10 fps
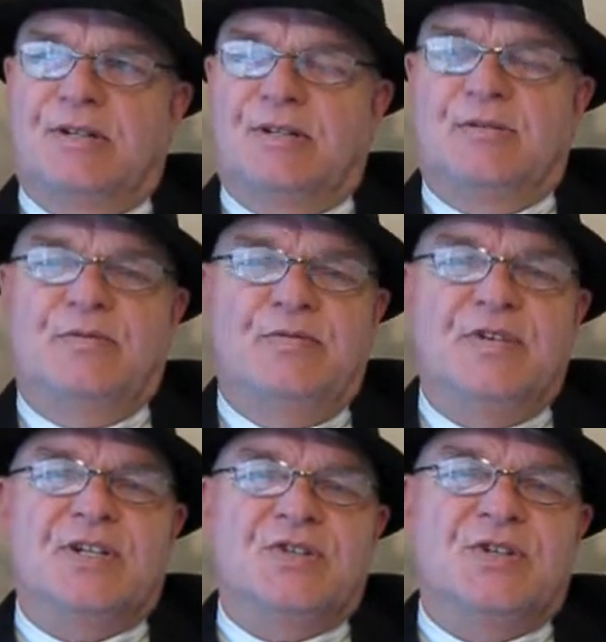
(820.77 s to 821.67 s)

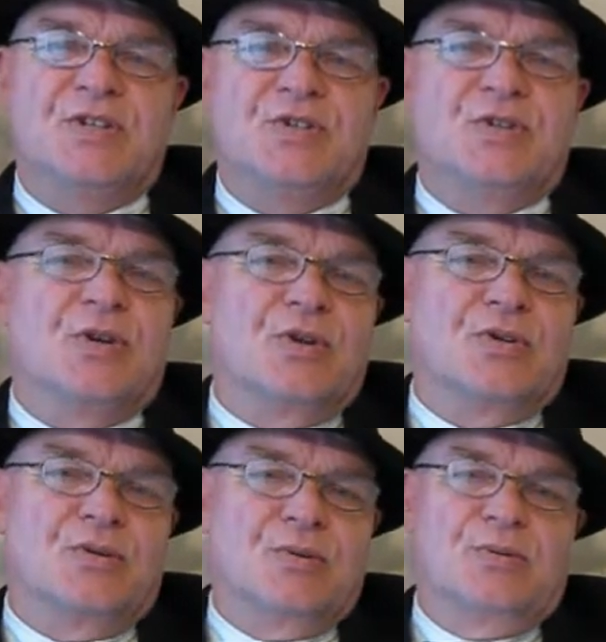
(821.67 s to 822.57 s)
fixed
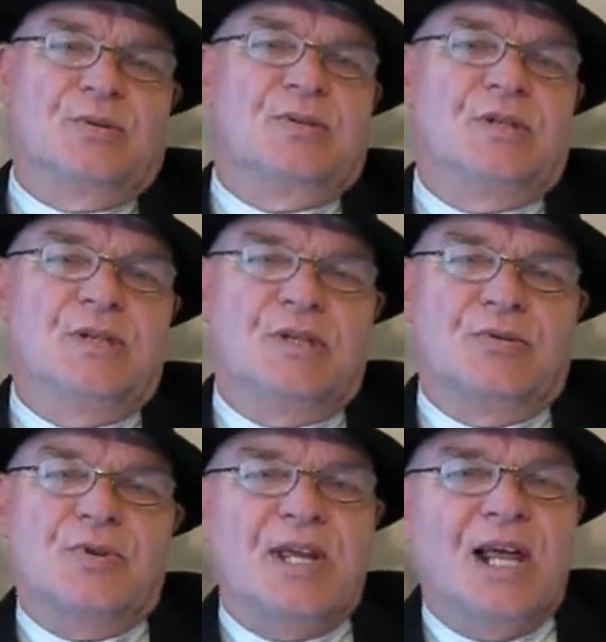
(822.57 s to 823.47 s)
historical
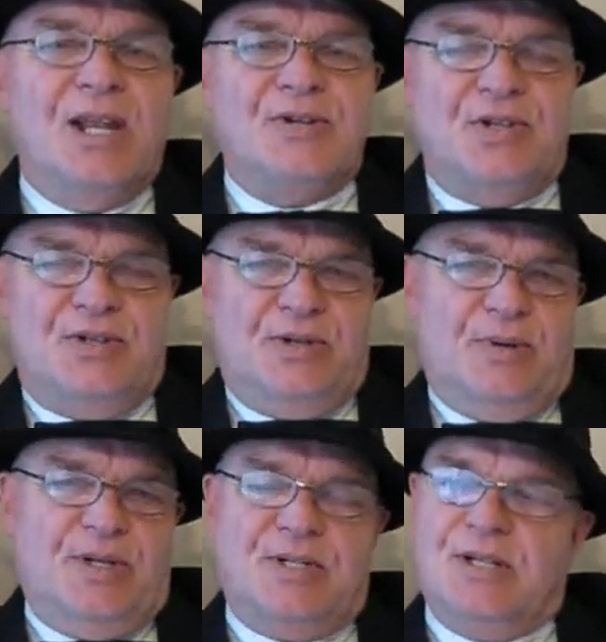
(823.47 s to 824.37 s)
reality to
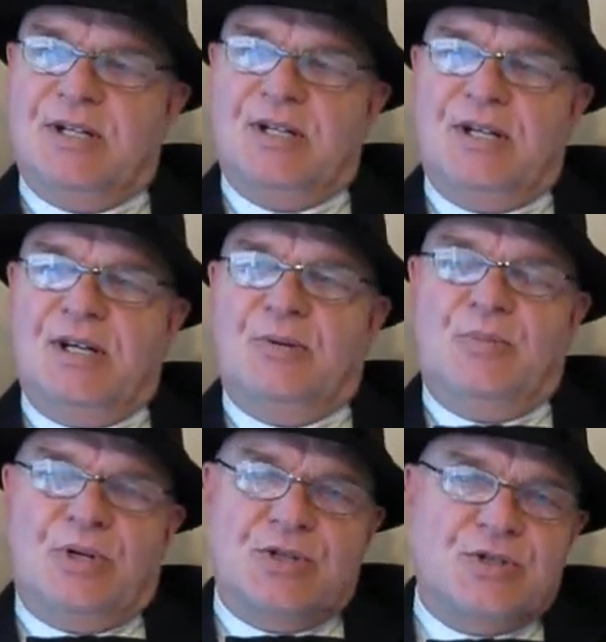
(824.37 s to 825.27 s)
it.
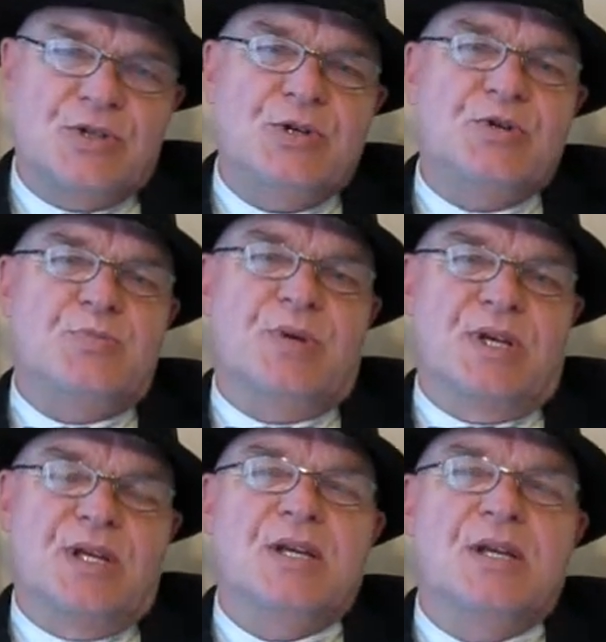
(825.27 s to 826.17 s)
But excuse
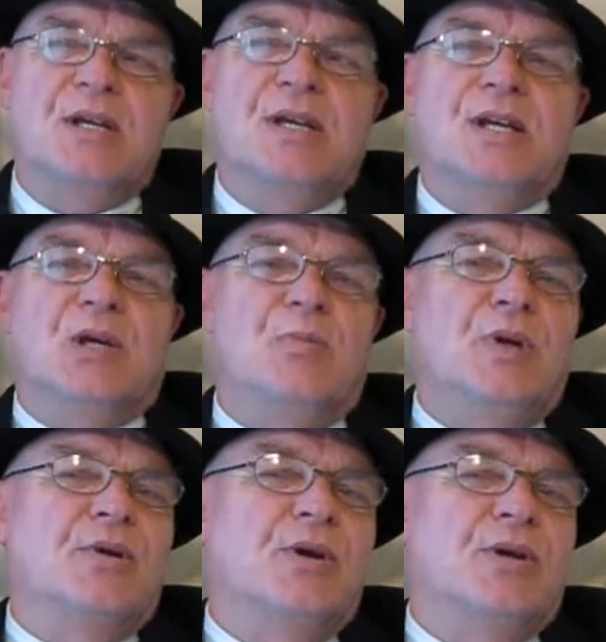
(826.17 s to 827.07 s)
me,
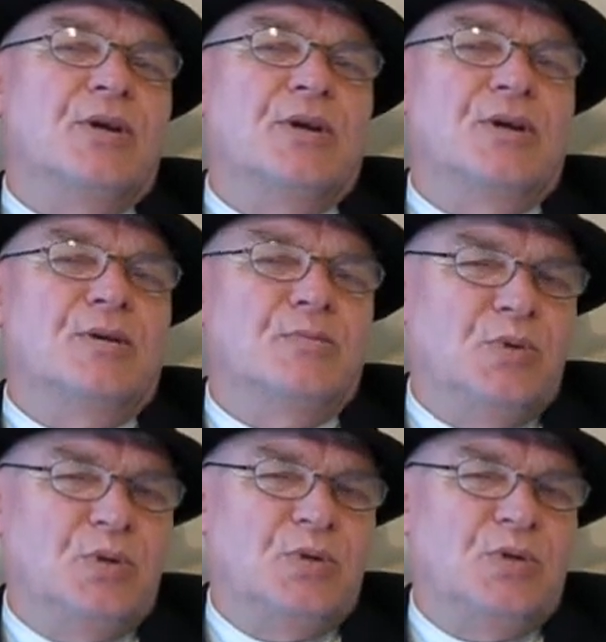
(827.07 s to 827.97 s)
America
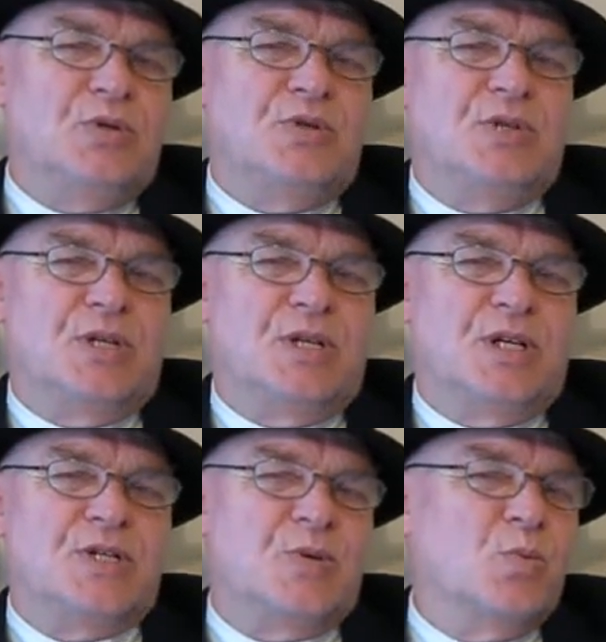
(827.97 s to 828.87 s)
emerged
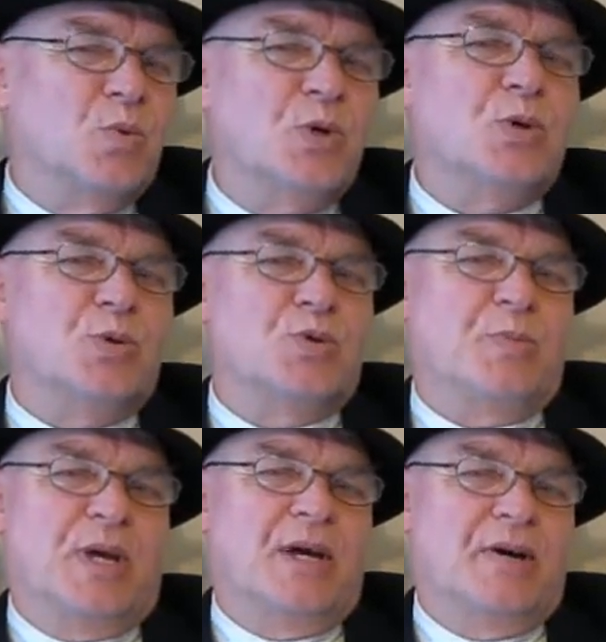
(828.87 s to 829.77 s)
as a world
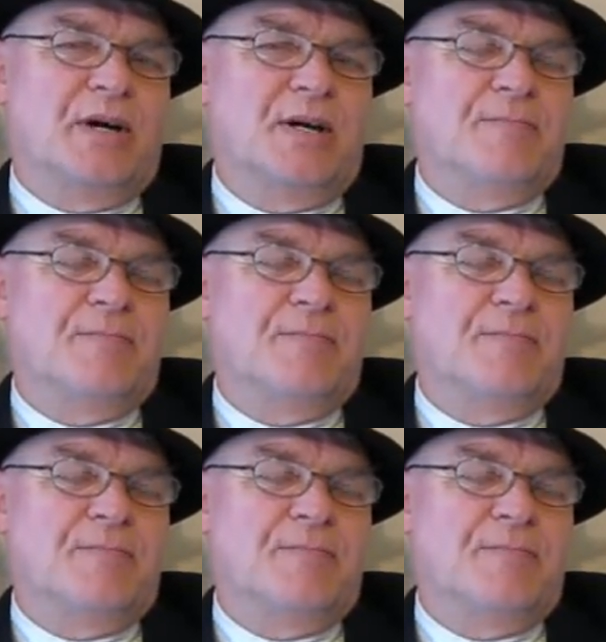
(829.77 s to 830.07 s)
power